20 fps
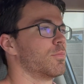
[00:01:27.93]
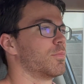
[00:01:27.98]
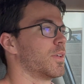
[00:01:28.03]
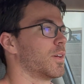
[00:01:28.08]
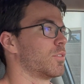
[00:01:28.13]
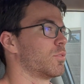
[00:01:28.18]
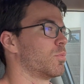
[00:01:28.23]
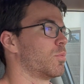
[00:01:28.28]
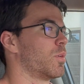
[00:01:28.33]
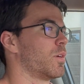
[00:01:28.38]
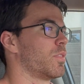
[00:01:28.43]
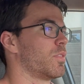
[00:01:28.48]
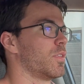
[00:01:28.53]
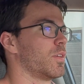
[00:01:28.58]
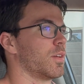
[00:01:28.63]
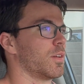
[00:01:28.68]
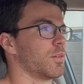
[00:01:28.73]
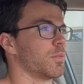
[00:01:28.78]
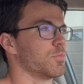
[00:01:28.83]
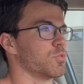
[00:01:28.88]
That's one
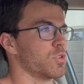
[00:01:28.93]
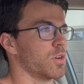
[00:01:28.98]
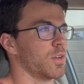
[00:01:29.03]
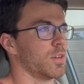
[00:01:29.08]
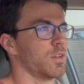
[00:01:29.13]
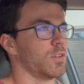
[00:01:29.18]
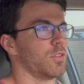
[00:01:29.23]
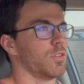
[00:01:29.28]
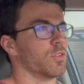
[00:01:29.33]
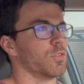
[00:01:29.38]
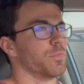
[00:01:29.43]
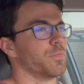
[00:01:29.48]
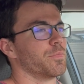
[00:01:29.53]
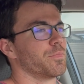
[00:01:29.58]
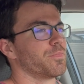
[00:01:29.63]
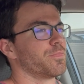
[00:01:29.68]
thing I'm trying to do.